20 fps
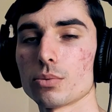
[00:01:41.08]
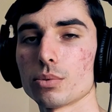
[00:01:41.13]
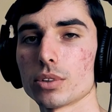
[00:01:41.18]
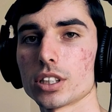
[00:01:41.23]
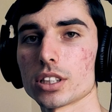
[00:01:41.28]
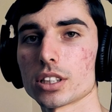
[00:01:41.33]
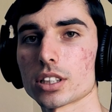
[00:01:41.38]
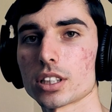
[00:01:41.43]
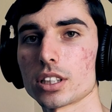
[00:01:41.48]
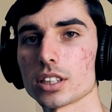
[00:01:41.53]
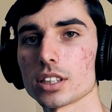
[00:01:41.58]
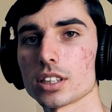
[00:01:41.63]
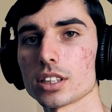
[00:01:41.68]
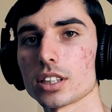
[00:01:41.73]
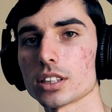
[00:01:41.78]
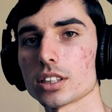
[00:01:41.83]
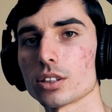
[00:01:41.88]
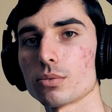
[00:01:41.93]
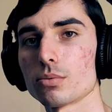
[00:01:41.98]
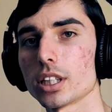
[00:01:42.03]
we're just going to
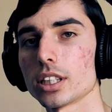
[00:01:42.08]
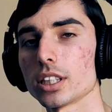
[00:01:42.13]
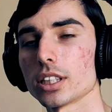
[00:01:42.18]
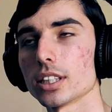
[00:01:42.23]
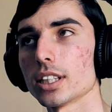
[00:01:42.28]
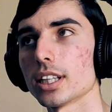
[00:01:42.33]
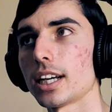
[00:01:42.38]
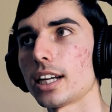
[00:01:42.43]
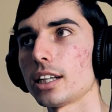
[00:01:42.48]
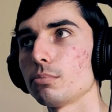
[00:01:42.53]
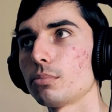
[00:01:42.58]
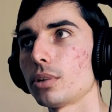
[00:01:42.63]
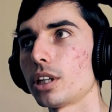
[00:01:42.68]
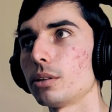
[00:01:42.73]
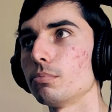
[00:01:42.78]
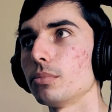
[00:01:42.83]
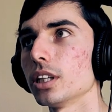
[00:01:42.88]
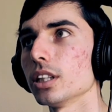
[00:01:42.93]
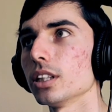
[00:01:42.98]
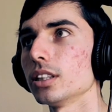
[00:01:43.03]
stick to writing an 8-bar
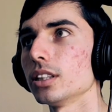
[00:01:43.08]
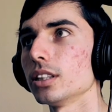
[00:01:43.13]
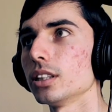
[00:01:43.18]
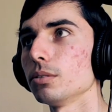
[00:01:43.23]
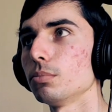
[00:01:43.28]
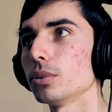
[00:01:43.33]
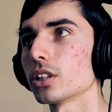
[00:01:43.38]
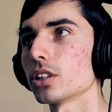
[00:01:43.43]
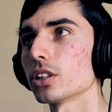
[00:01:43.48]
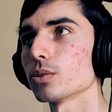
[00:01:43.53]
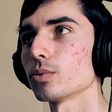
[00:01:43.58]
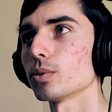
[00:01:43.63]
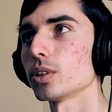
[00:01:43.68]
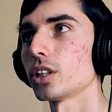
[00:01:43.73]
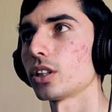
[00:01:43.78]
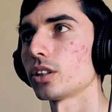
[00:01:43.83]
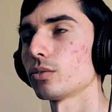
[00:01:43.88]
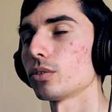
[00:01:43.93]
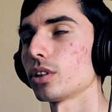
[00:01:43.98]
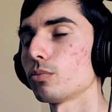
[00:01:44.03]
melody because we
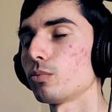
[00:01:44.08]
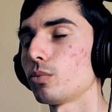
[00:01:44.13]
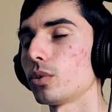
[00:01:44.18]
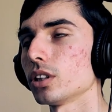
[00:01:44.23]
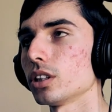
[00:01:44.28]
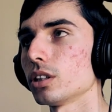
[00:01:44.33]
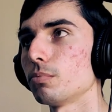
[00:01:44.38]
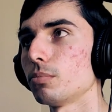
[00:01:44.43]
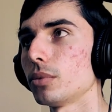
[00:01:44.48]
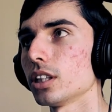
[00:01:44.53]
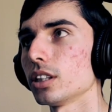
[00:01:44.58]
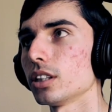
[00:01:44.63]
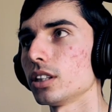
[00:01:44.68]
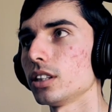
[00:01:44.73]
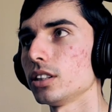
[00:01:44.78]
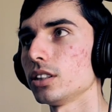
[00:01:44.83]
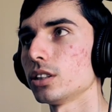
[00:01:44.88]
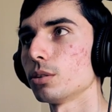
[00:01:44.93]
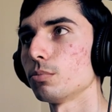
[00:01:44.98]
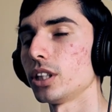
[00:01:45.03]
don't want the
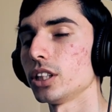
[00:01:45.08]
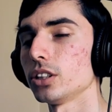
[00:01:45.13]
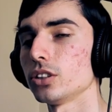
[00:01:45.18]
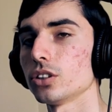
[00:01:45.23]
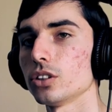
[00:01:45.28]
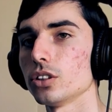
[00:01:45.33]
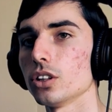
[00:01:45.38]
melody to be too